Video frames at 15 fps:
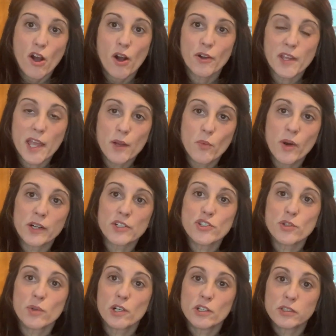Okay, I wanna
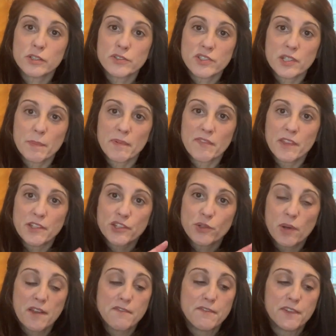do a close-up of this. So
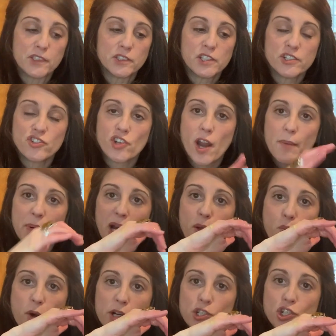I filled the jar, but I
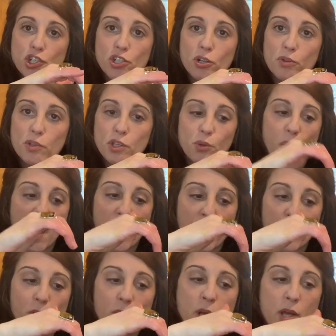wanna show you
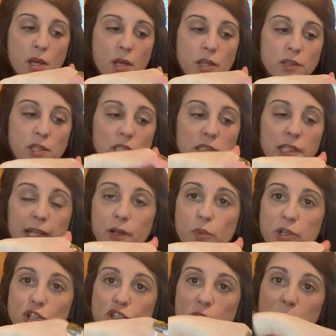how the
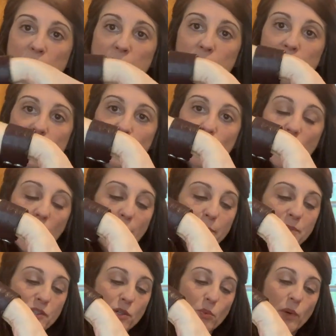liquid should be at the top.
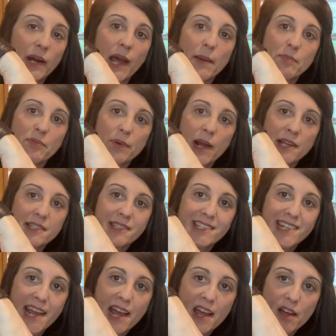So when I press
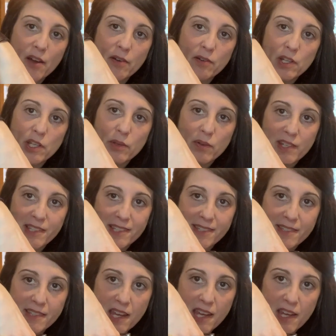down, you could
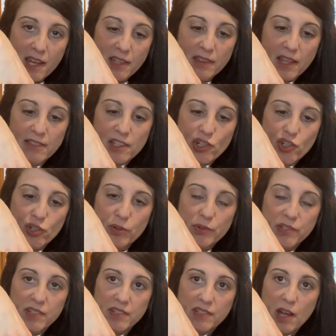see that the
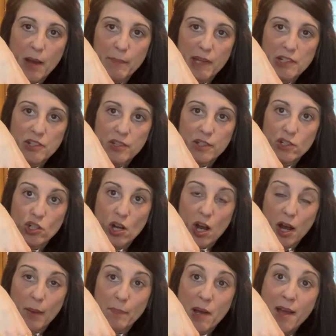juice is coming to the
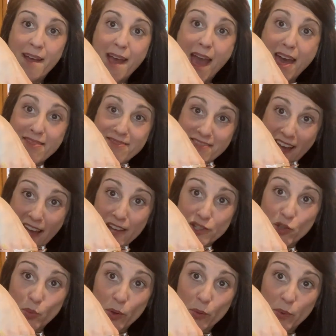top. And
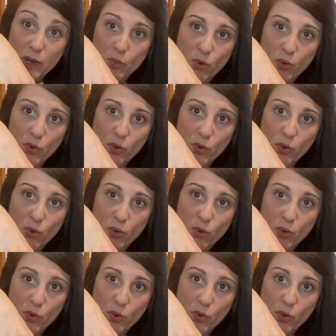that's what we